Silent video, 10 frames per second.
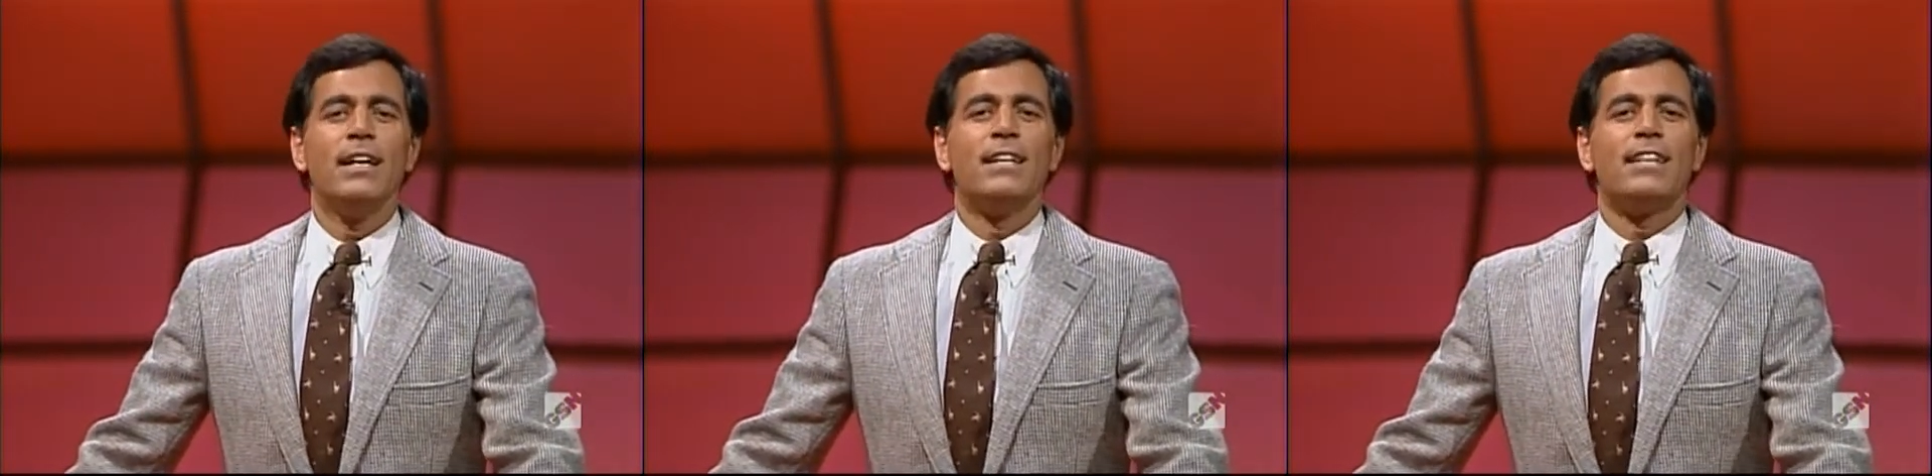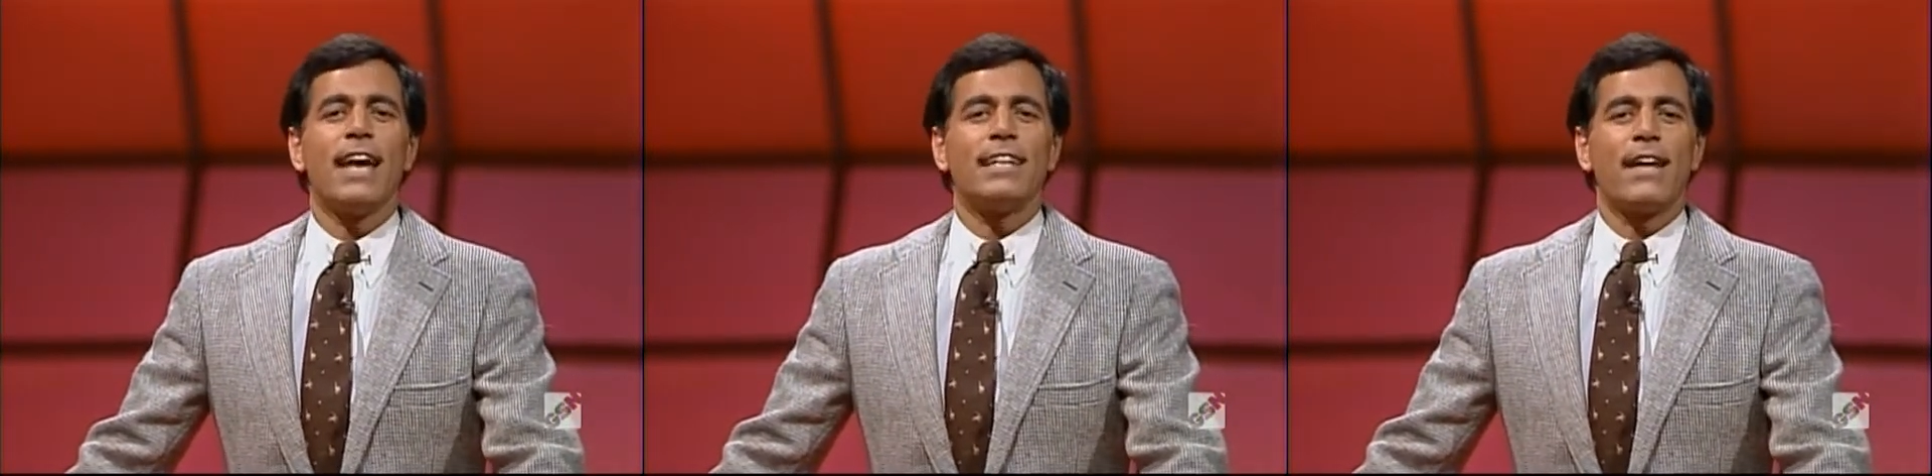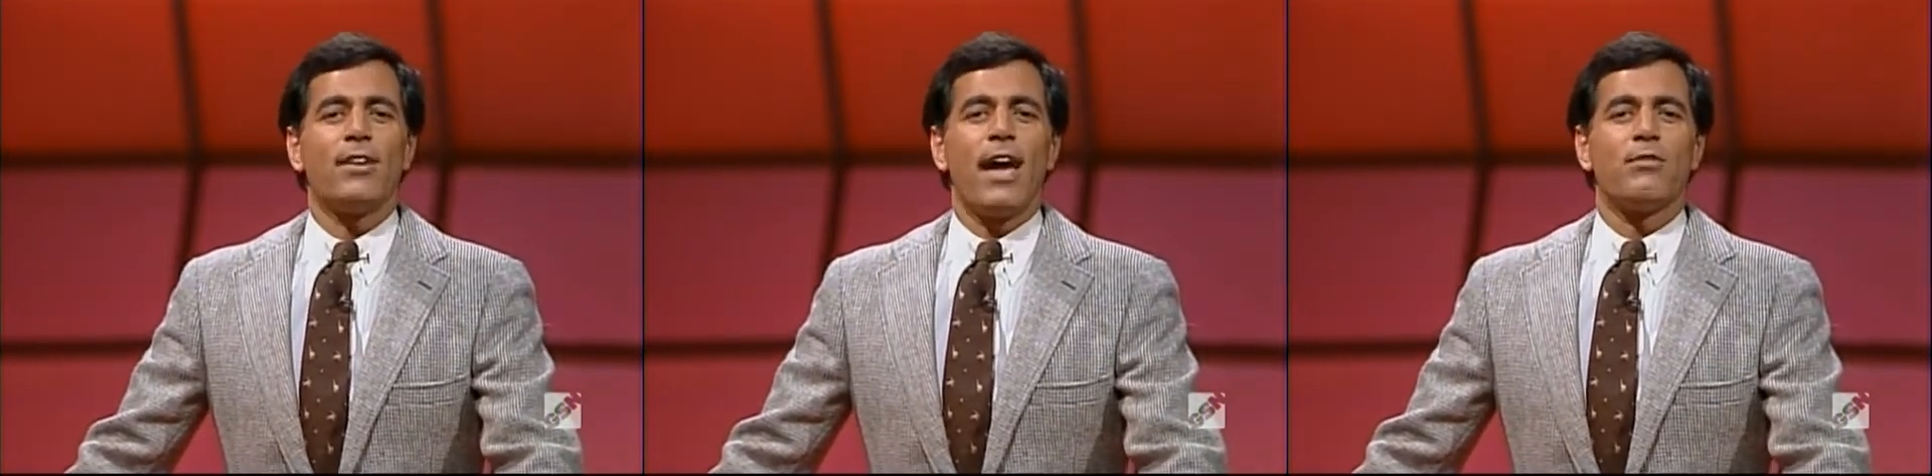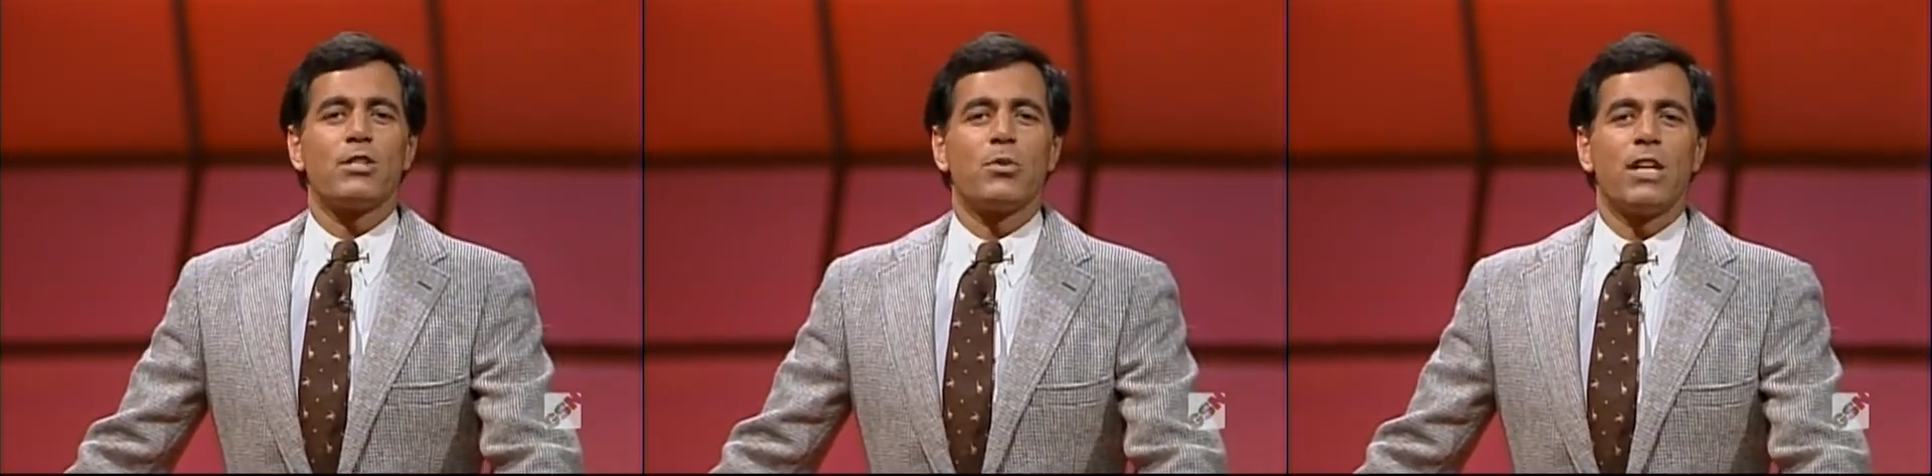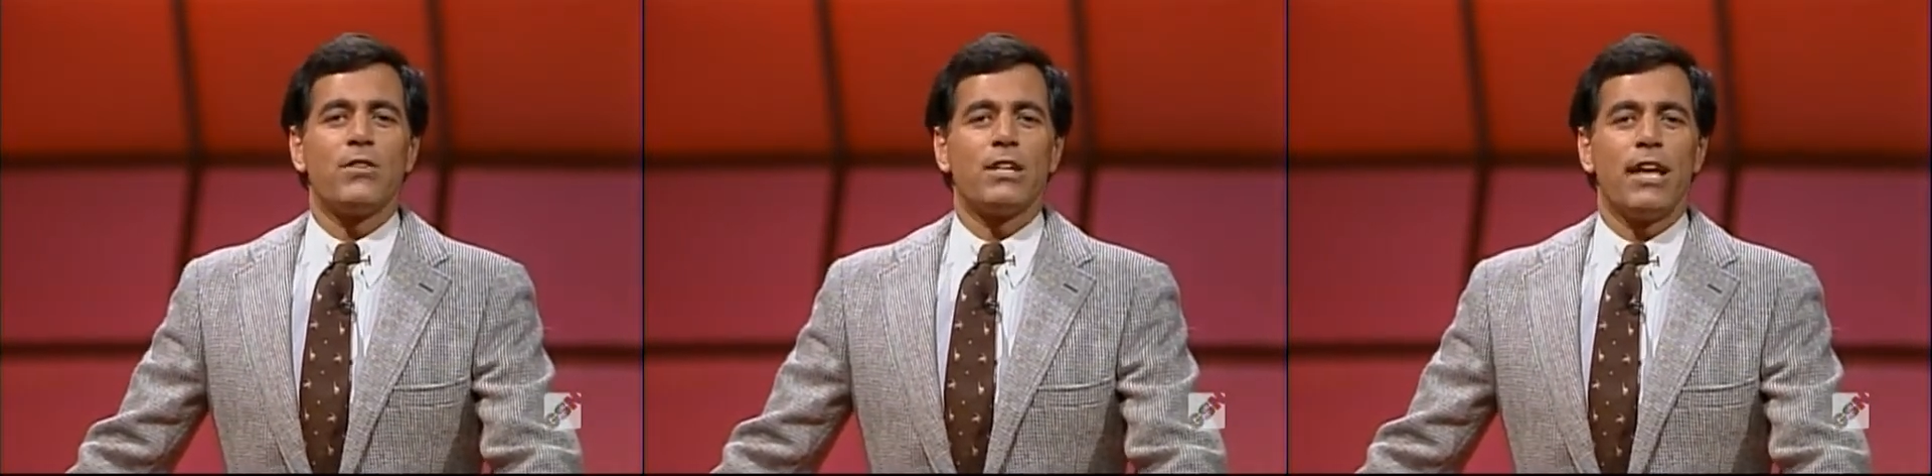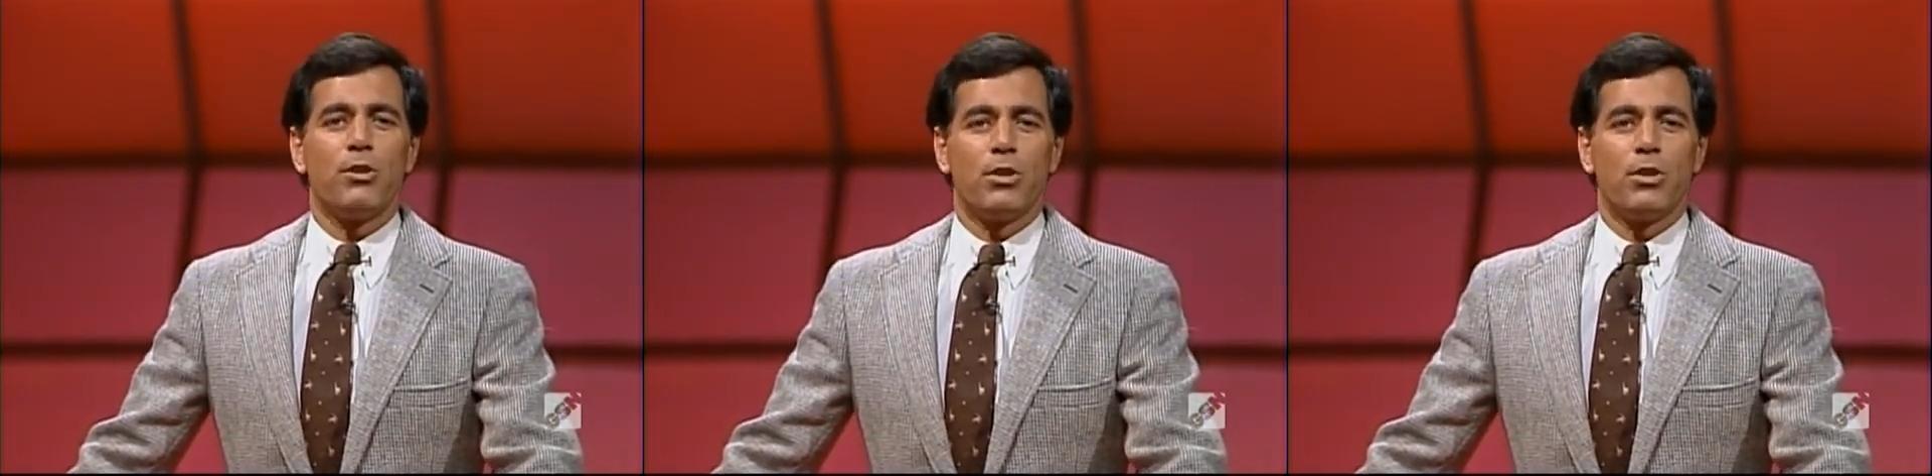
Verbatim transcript: to take down an address we'll give you later